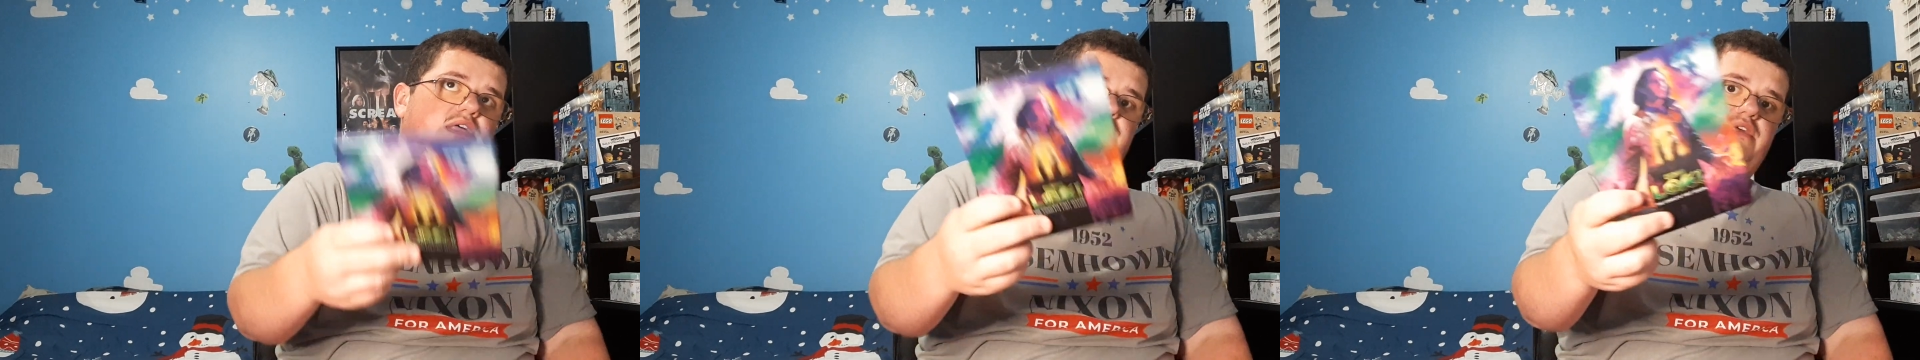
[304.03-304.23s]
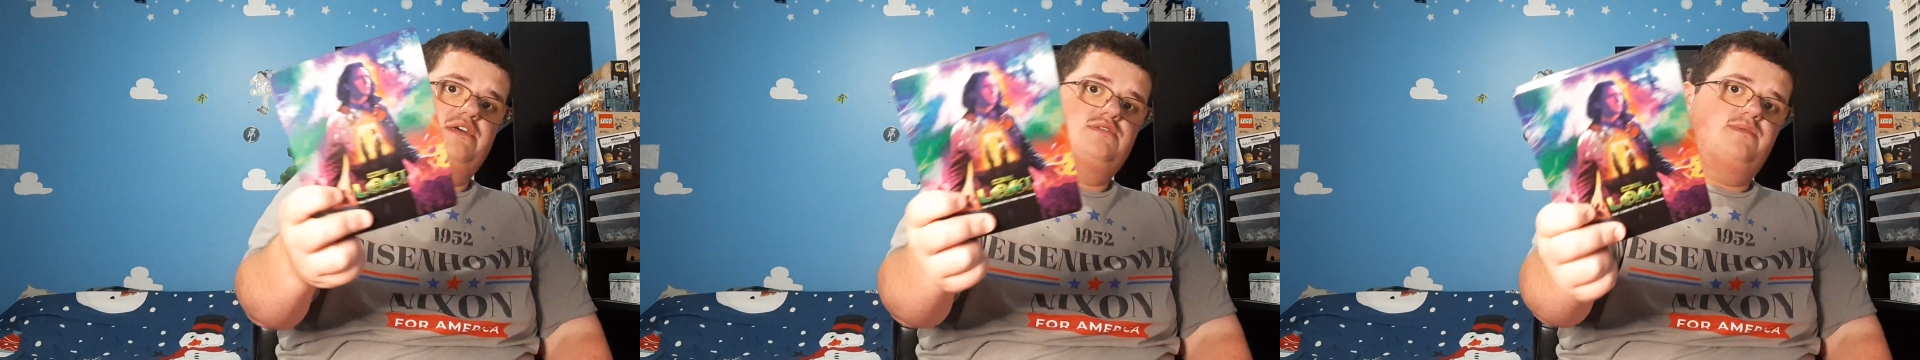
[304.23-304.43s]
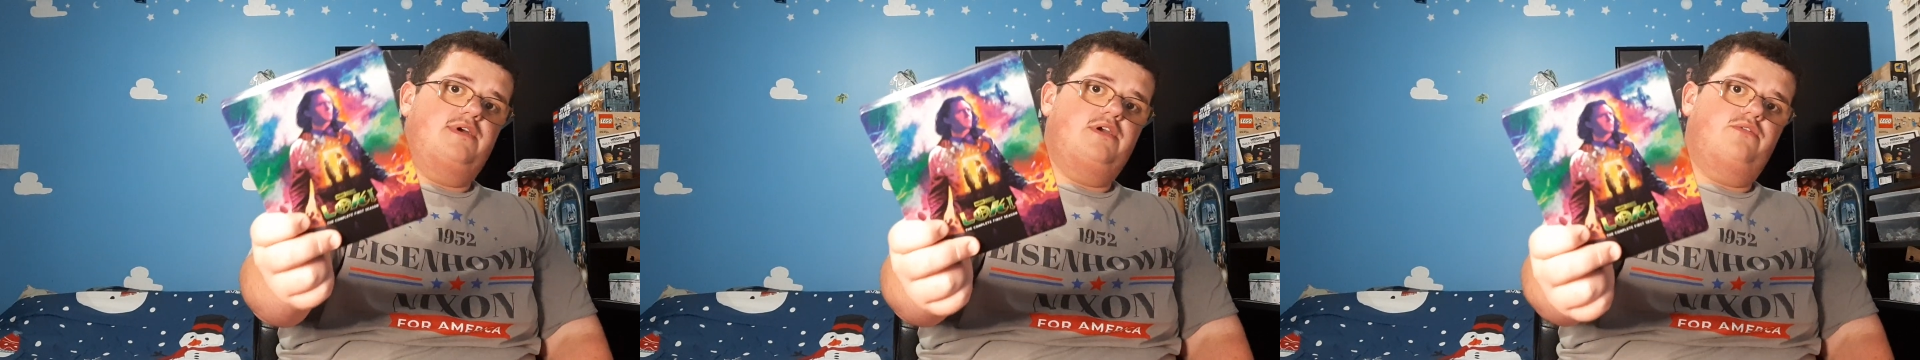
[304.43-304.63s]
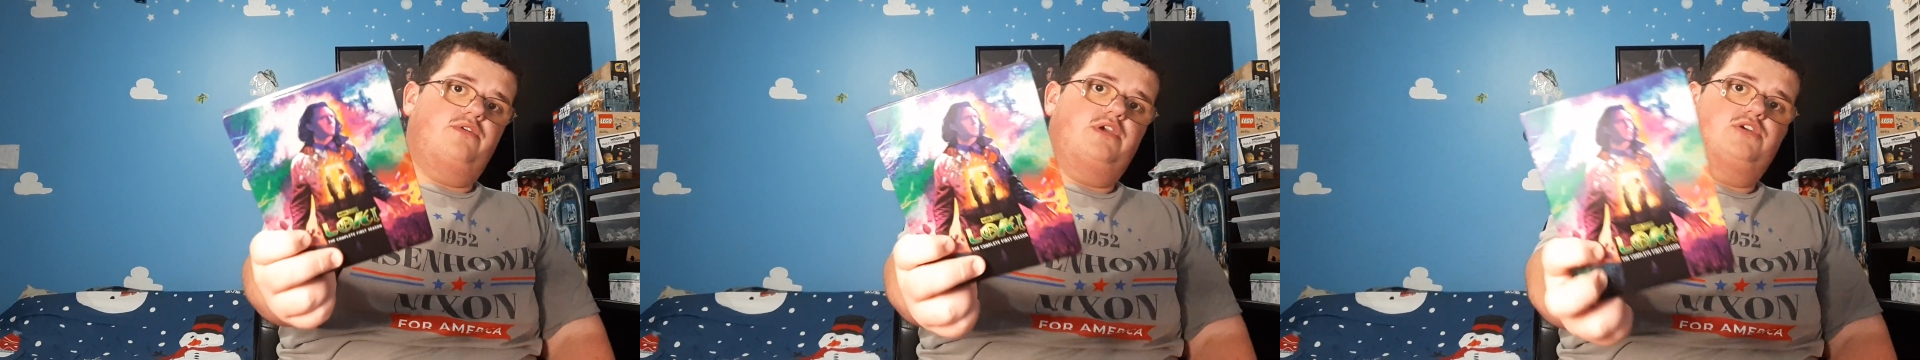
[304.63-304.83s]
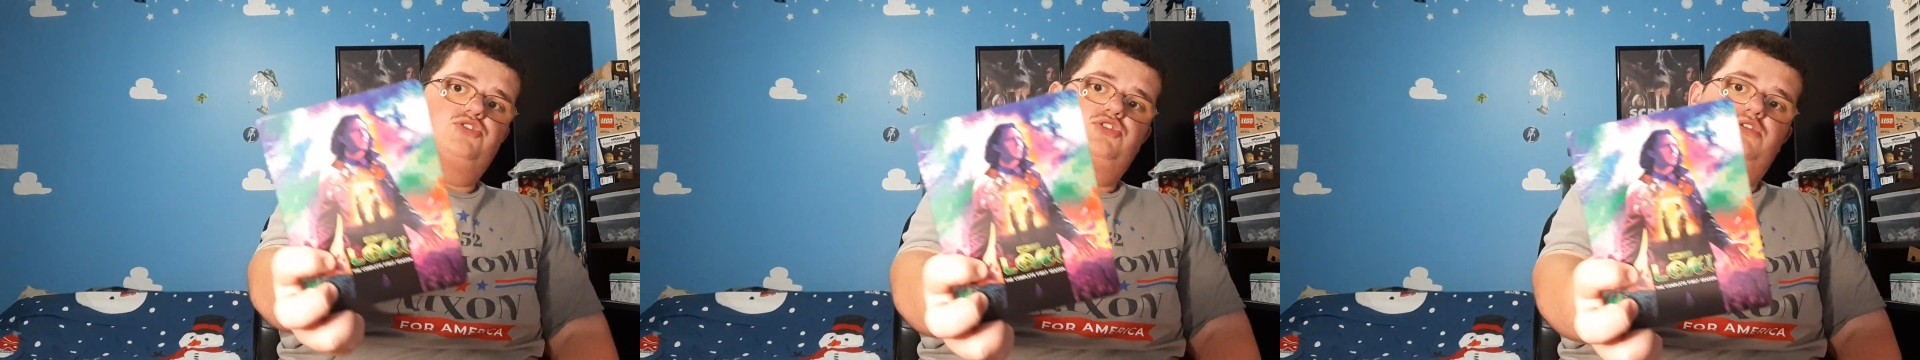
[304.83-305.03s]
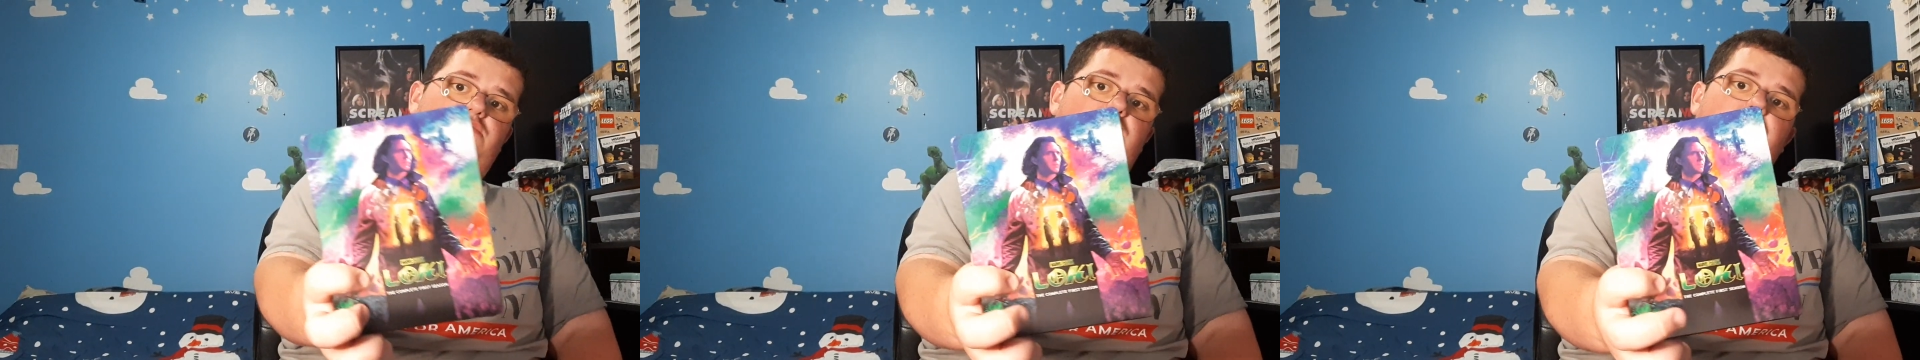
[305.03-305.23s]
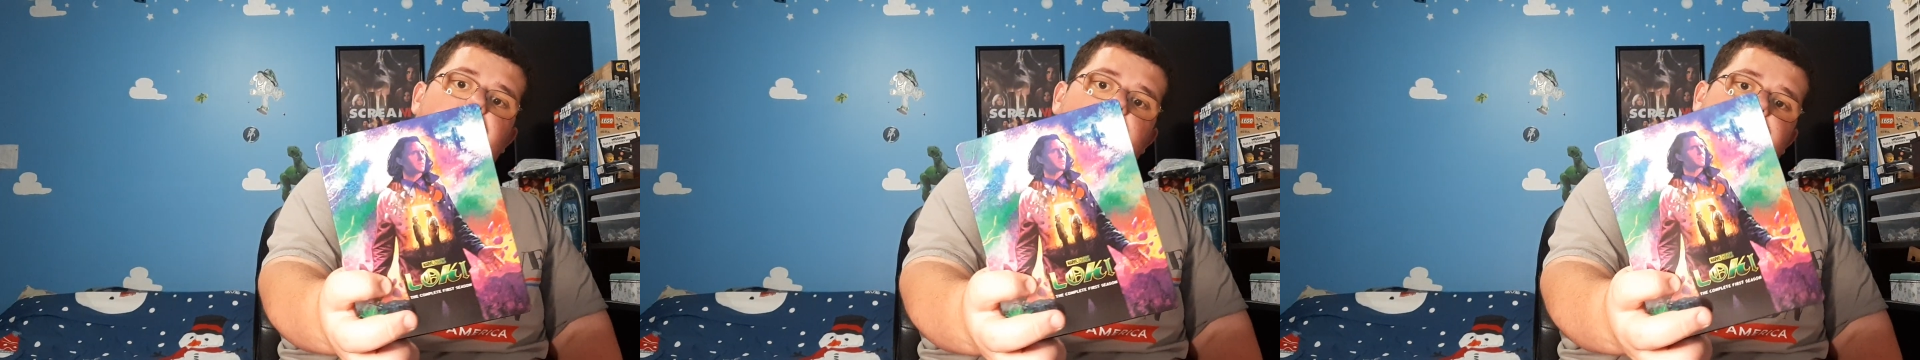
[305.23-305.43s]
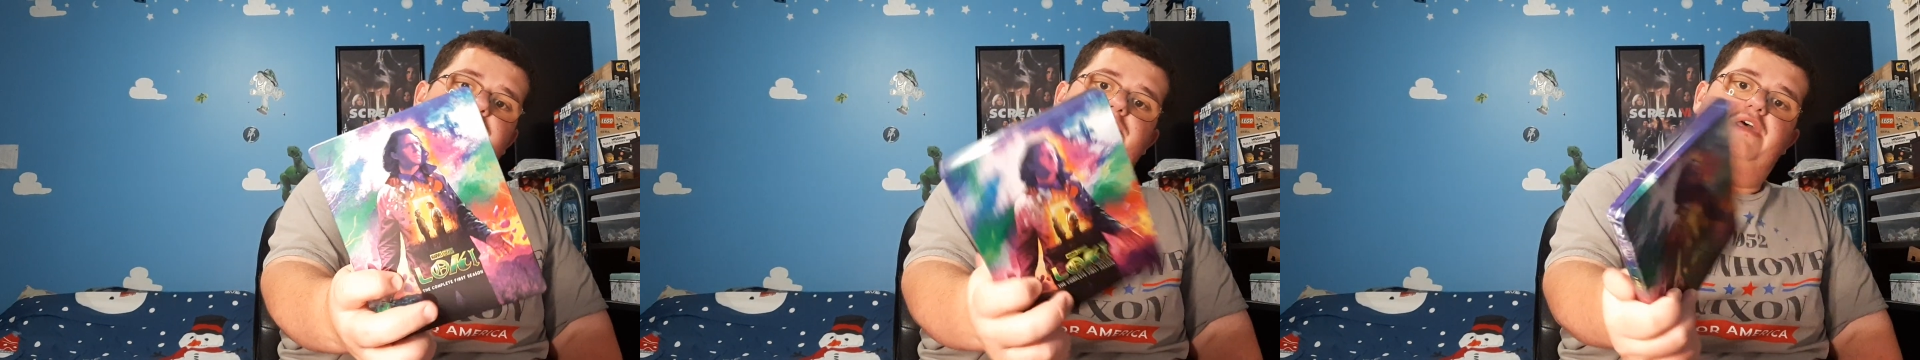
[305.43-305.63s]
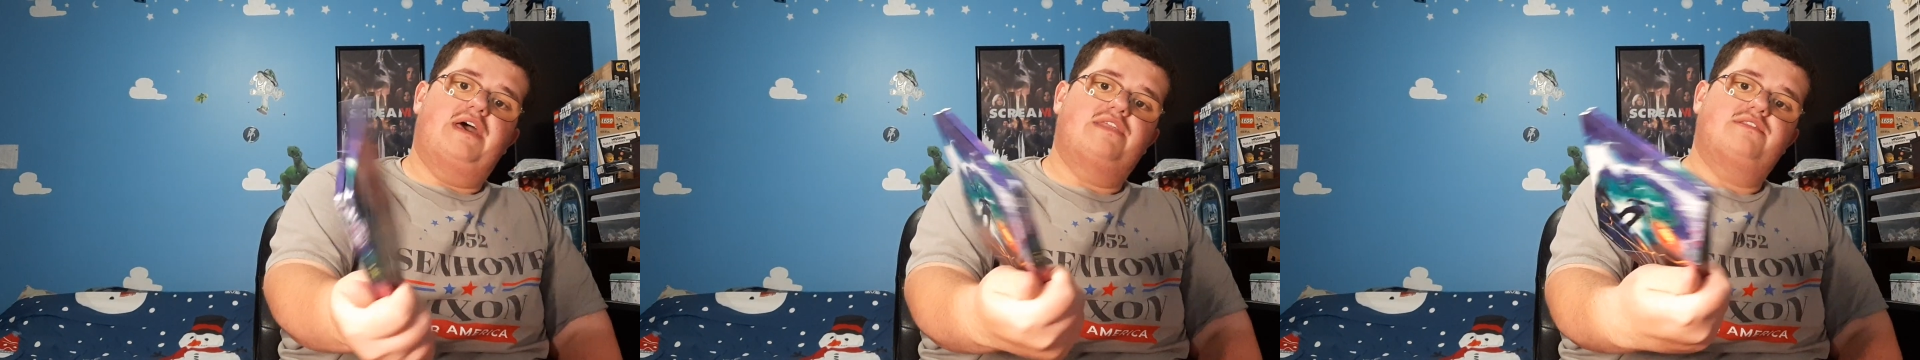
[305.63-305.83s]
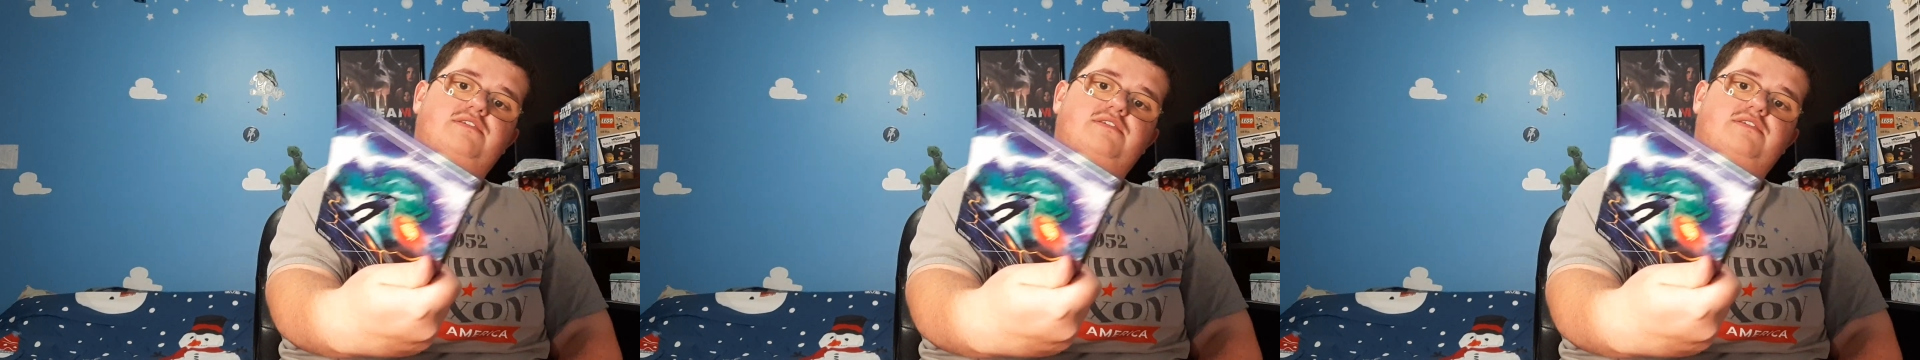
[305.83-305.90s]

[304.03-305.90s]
that's my only issue. Apart from that,